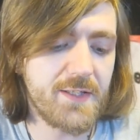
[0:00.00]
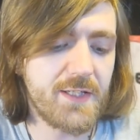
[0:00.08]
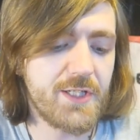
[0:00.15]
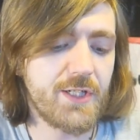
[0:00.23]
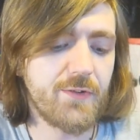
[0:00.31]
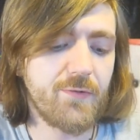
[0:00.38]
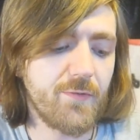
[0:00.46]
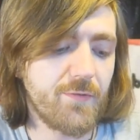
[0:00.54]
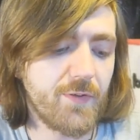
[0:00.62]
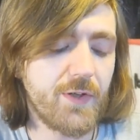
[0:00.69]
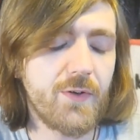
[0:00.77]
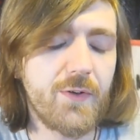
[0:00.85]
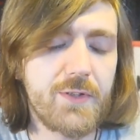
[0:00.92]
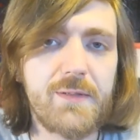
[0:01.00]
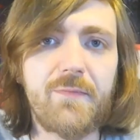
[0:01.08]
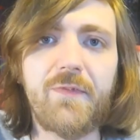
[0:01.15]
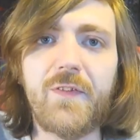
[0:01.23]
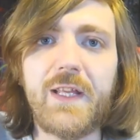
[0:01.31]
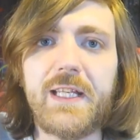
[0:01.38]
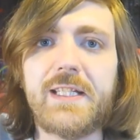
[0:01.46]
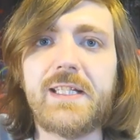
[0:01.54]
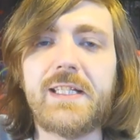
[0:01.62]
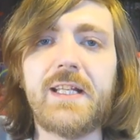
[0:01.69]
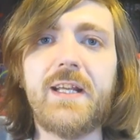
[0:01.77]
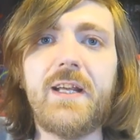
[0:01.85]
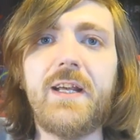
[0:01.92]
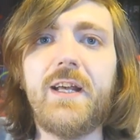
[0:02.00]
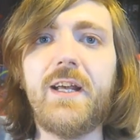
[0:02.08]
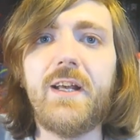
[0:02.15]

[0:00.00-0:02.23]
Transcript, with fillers: southern children for the autumn feast.